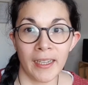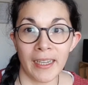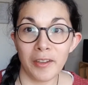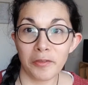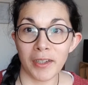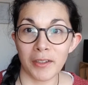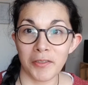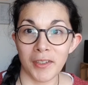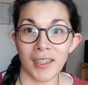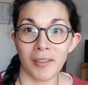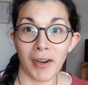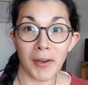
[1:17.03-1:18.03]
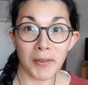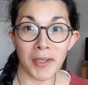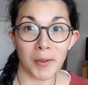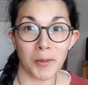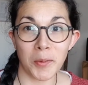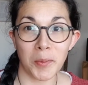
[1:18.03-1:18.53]
If I figure out
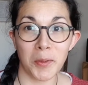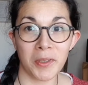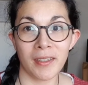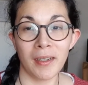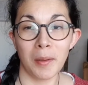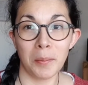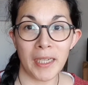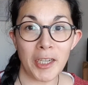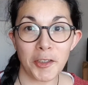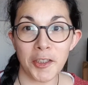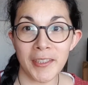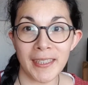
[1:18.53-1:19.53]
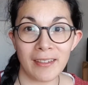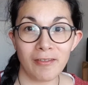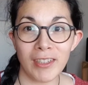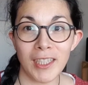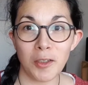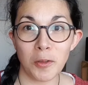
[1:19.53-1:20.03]
how to put pictures in
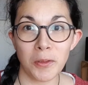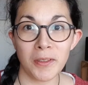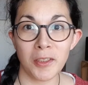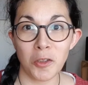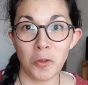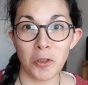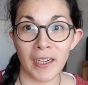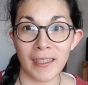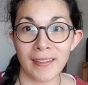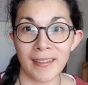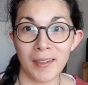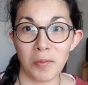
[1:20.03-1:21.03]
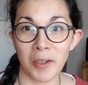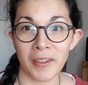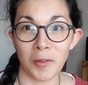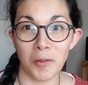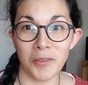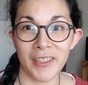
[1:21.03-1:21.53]
videos, you shall see one
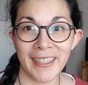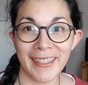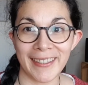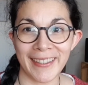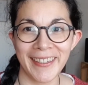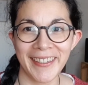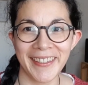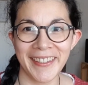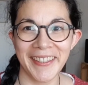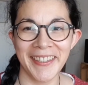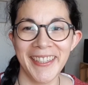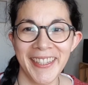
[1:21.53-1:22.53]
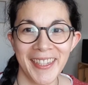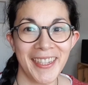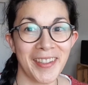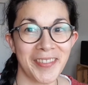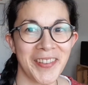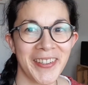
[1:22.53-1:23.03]
over here.
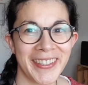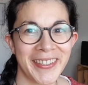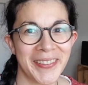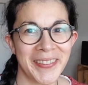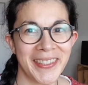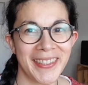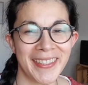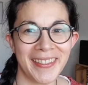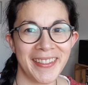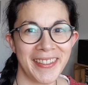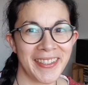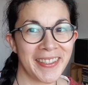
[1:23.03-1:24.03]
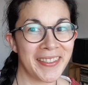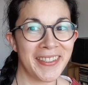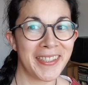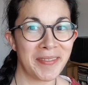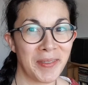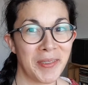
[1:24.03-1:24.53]
If not, yeah,
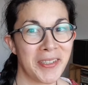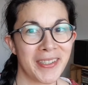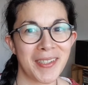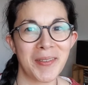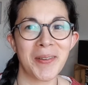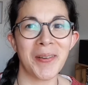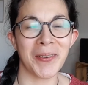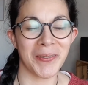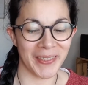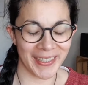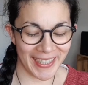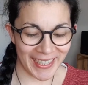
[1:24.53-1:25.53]
this will just look awkward.